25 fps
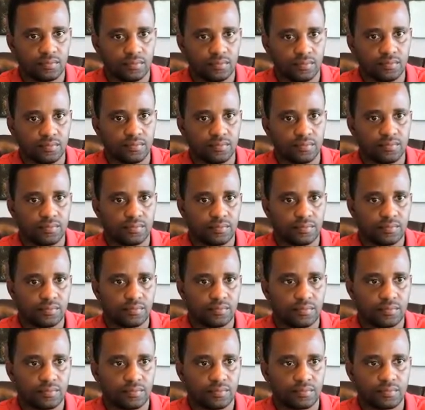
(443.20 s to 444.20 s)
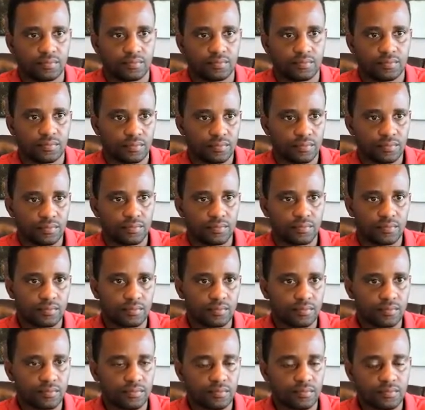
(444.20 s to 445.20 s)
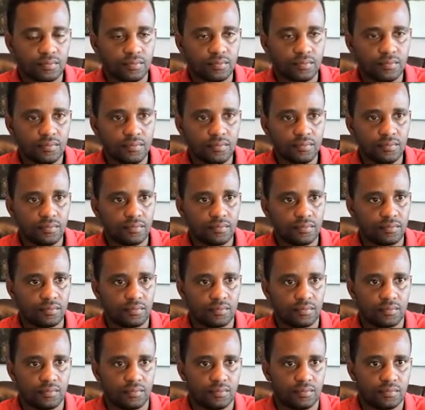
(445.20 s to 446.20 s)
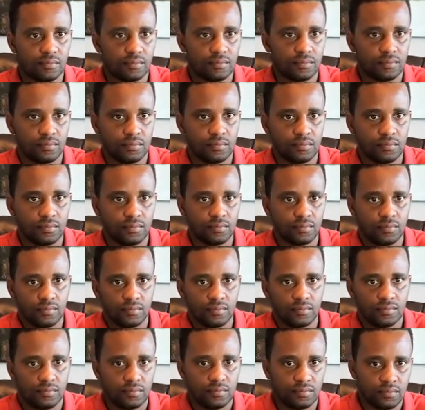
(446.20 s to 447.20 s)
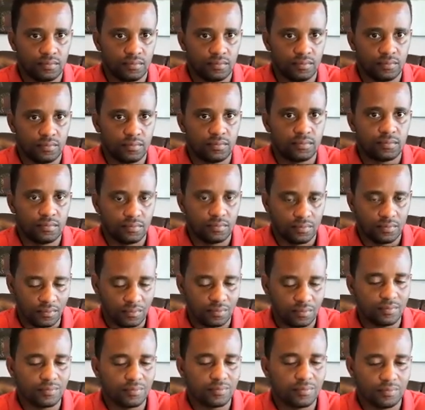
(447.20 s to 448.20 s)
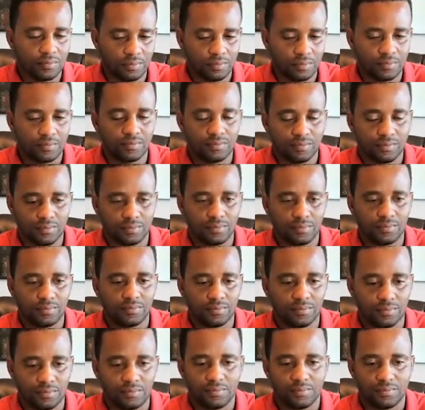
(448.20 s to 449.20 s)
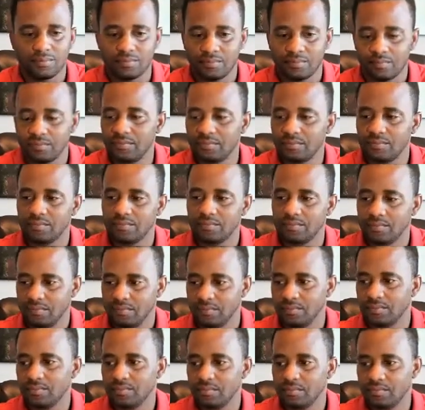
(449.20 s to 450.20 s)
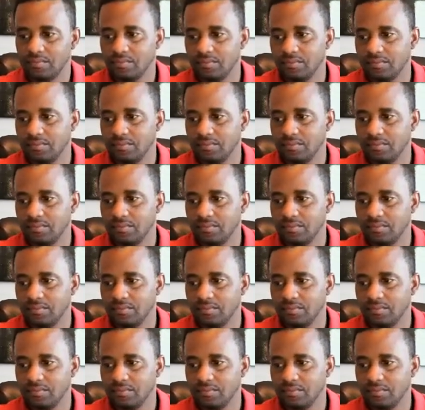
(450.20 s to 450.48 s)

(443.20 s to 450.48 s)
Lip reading: No words are spoken by the person on screen.